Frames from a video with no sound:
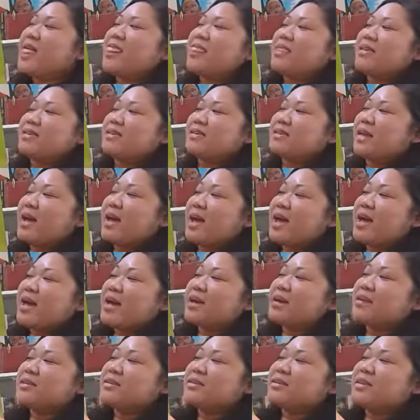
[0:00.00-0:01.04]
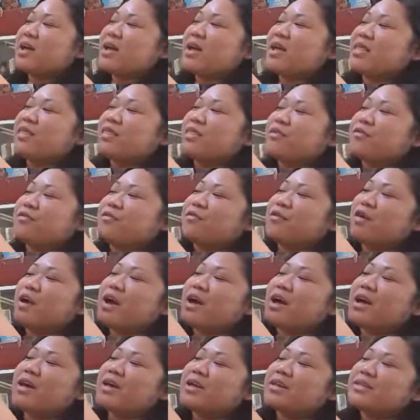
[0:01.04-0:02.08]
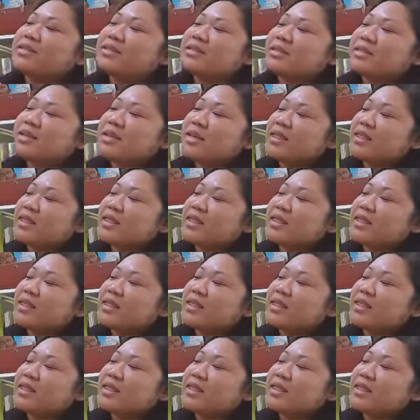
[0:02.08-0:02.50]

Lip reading: The titles on the front,